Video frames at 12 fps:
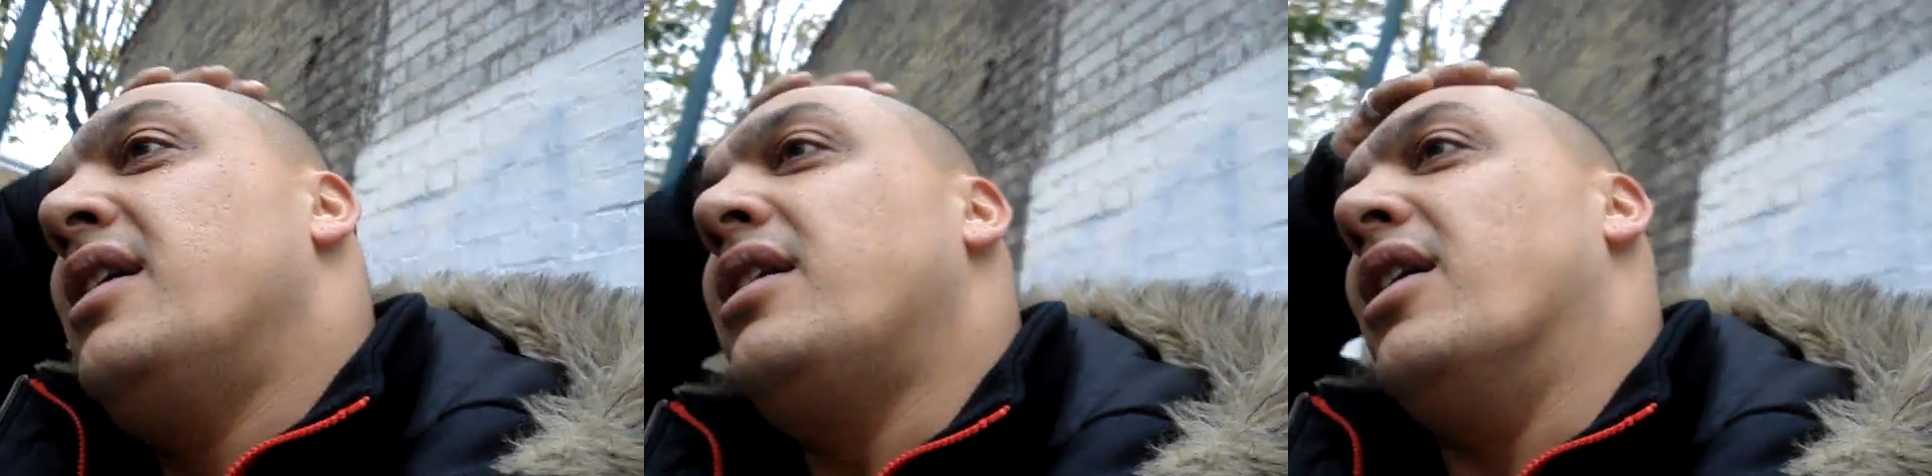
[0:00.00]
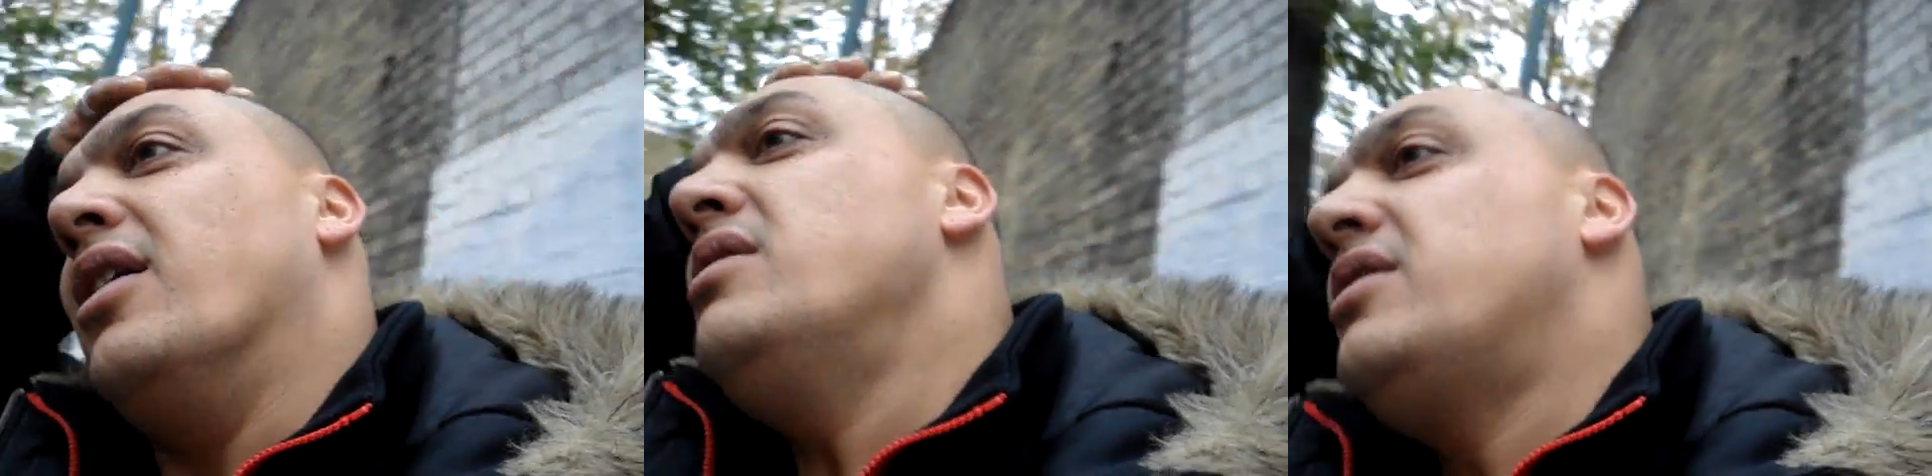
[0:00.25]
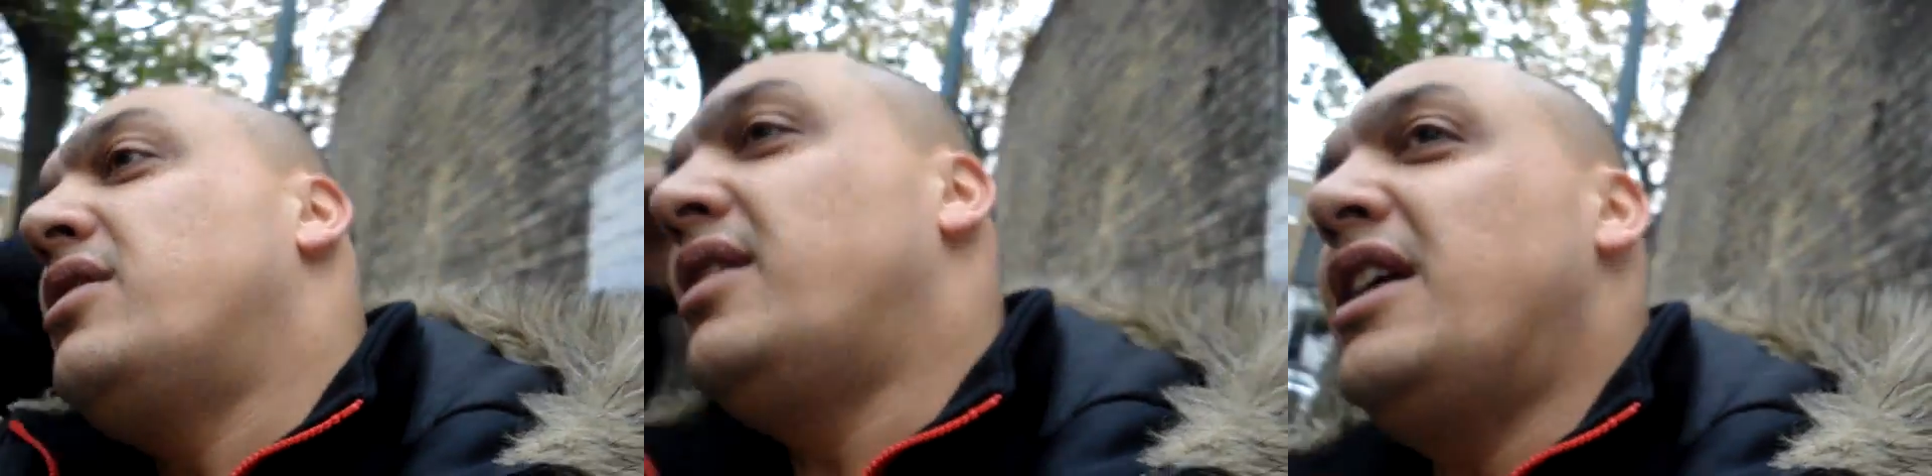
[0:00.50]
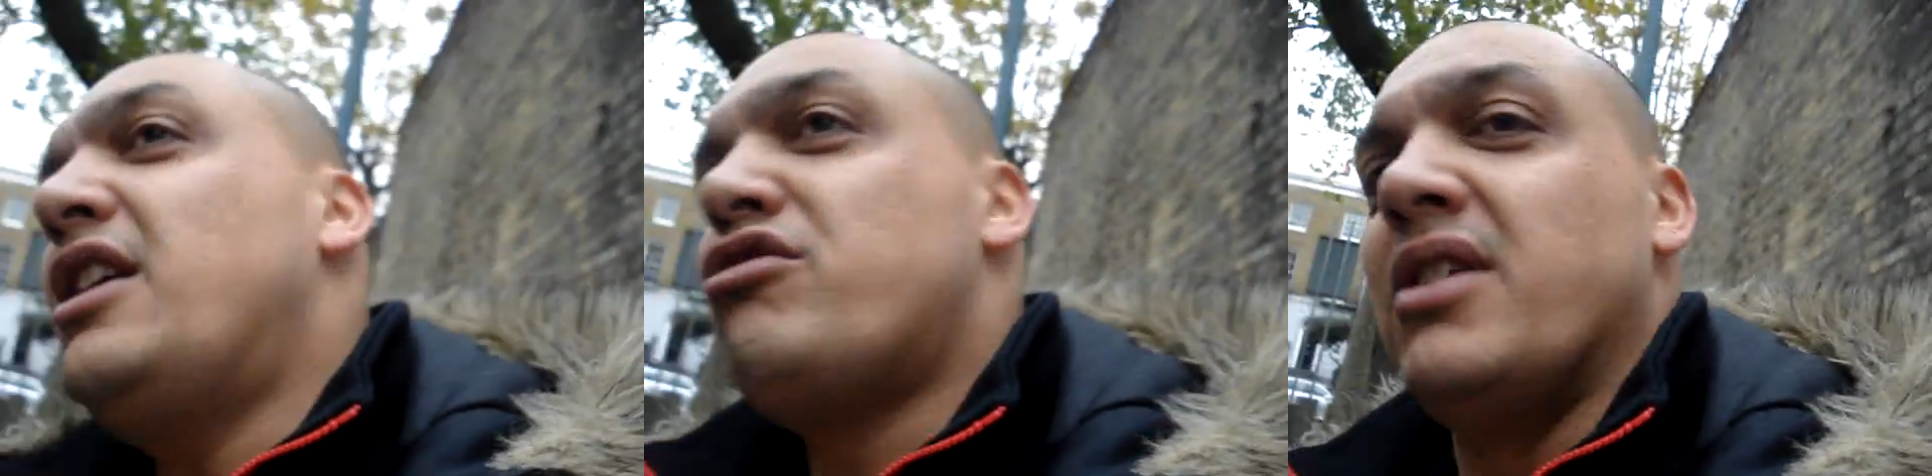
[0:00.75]
you know,
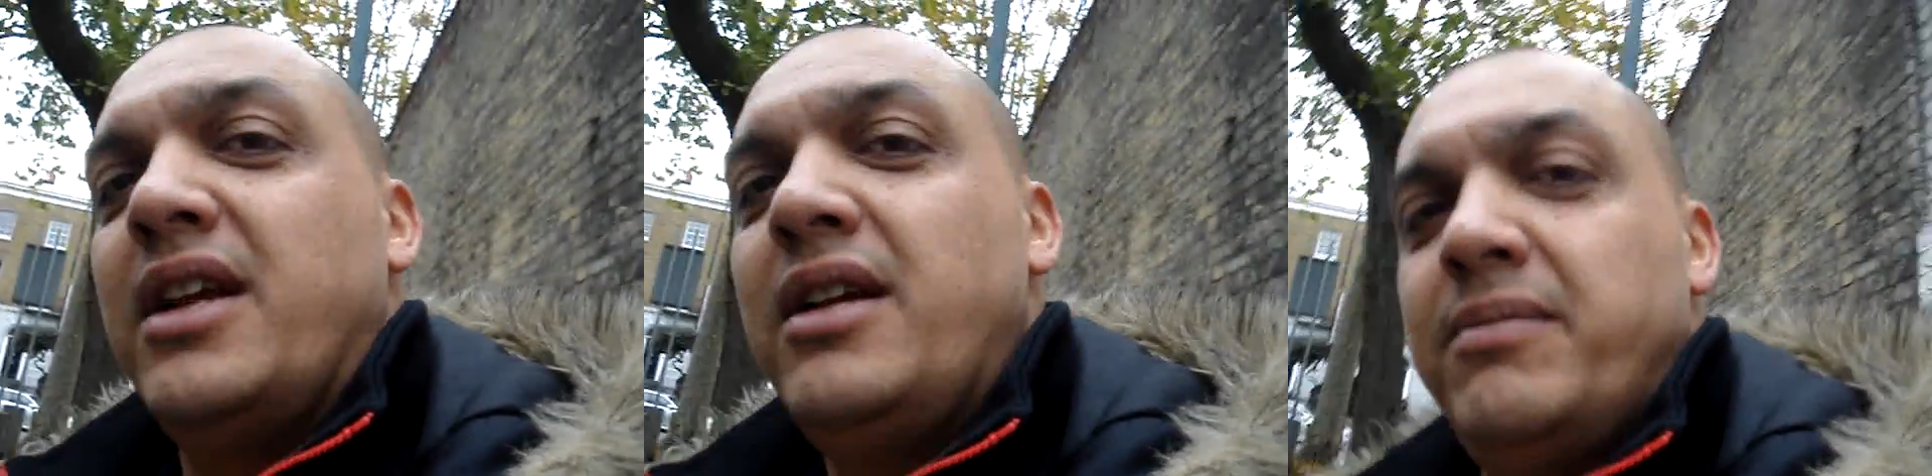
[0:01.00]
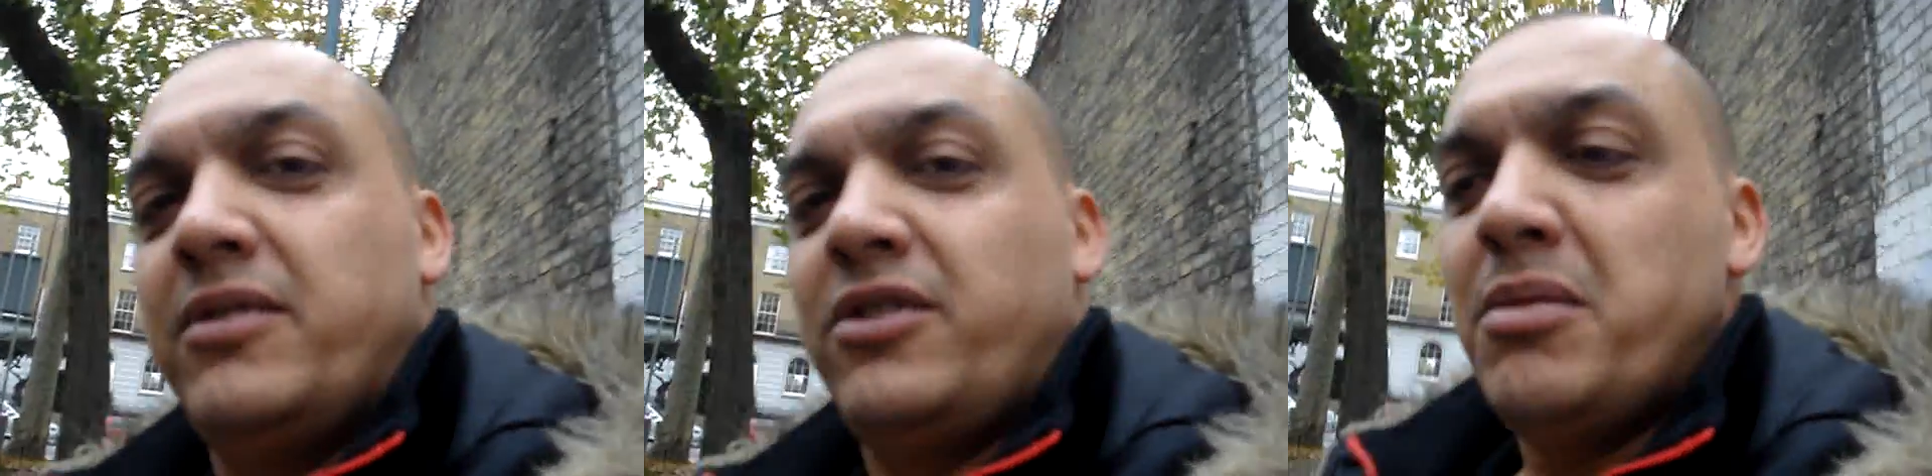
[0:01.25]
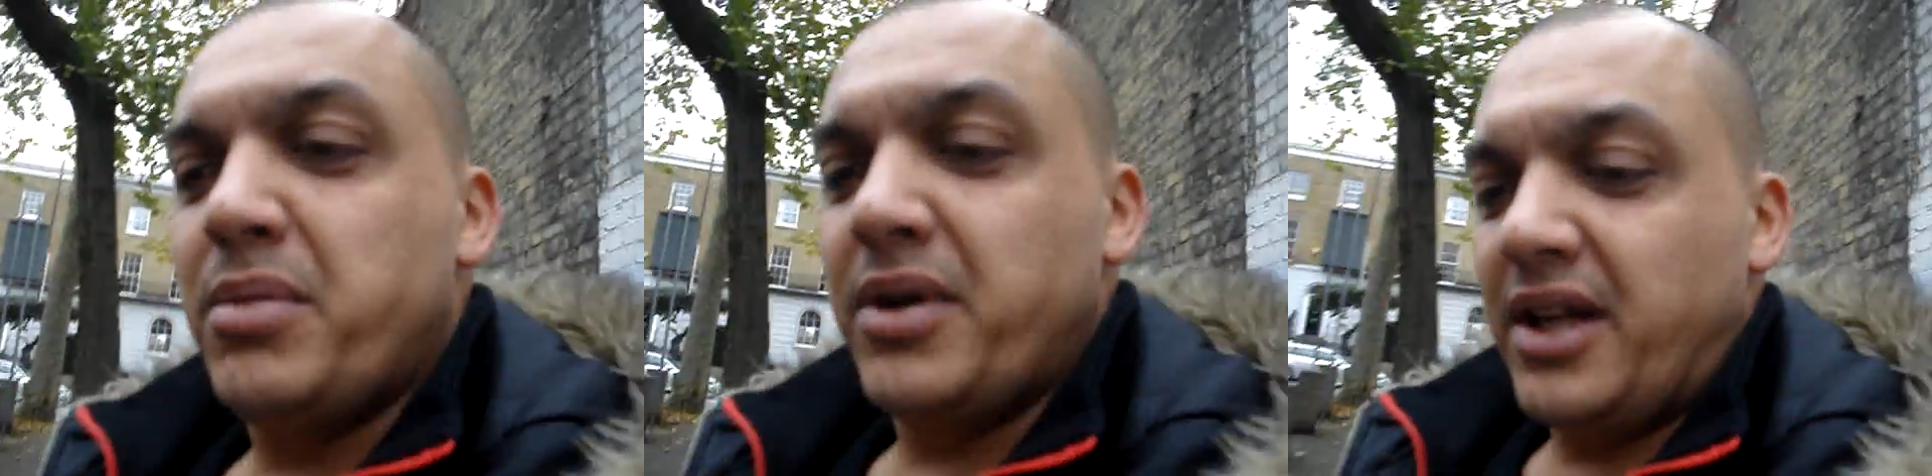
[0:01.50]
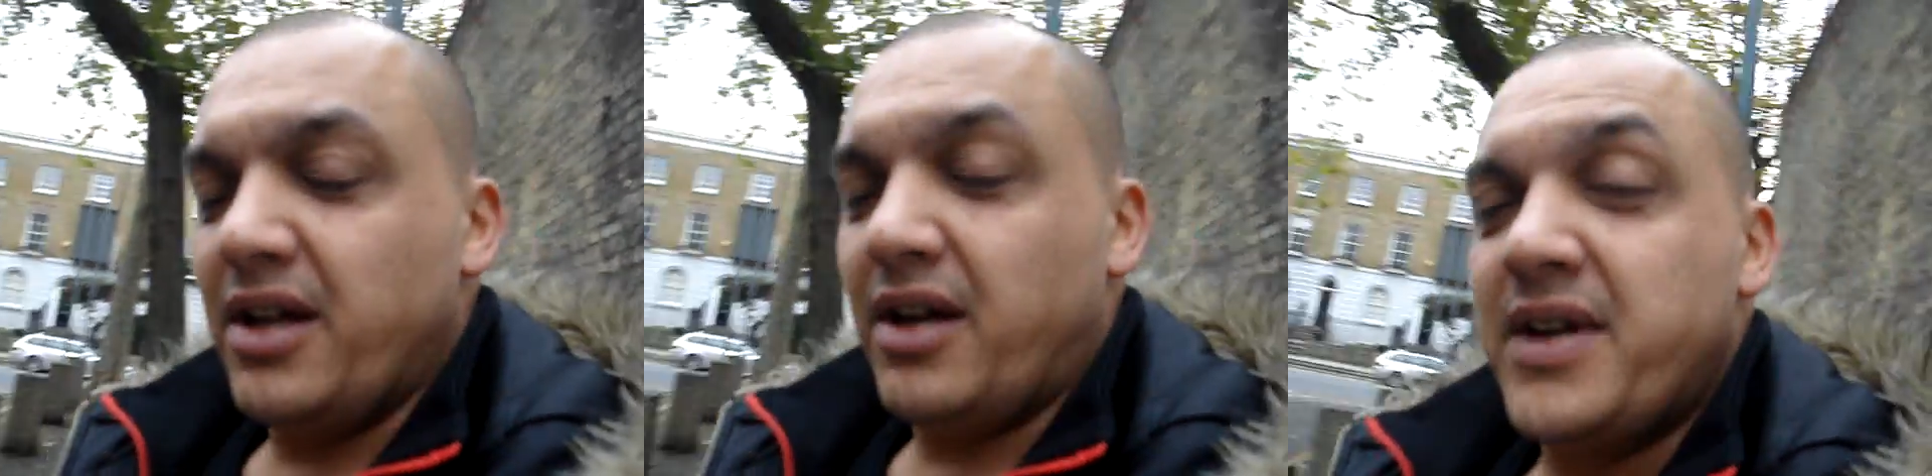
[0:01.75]
just literally
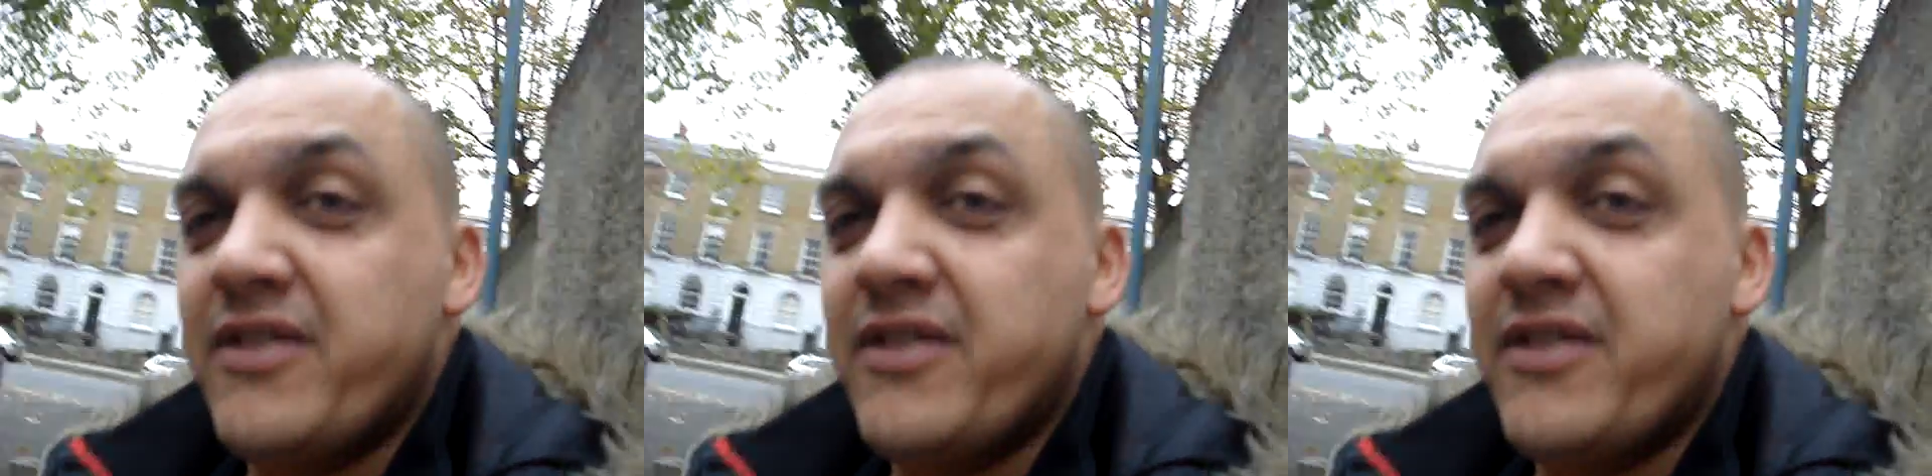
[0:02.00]
somebody that I've